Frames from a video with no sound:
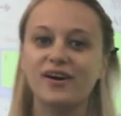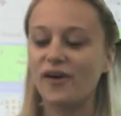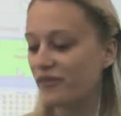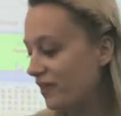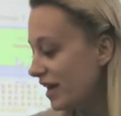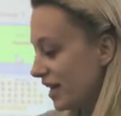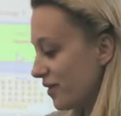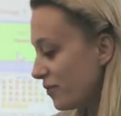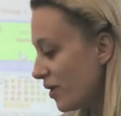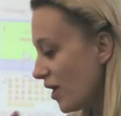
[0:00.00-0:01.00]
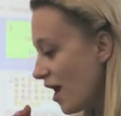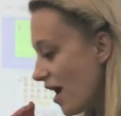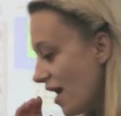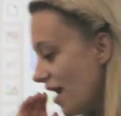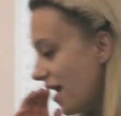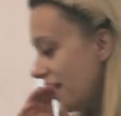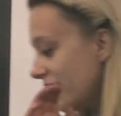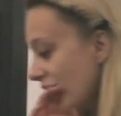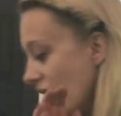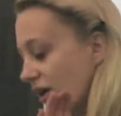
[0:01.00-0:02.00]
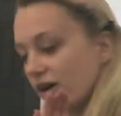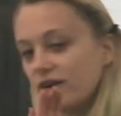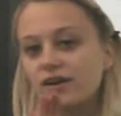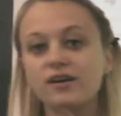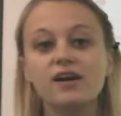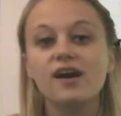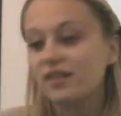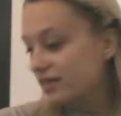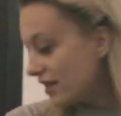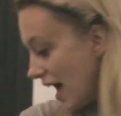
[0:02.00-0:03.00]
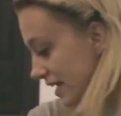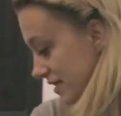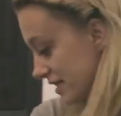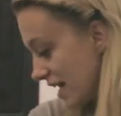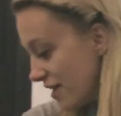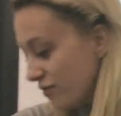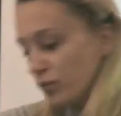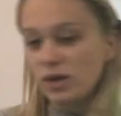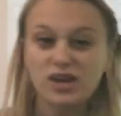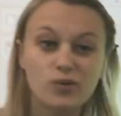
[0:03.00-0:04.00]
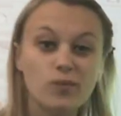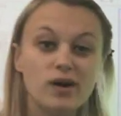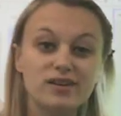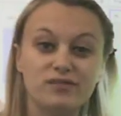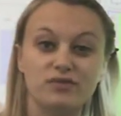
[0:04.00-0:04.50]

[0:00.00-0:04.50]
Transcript: Alrighty, we're on our last day of week one of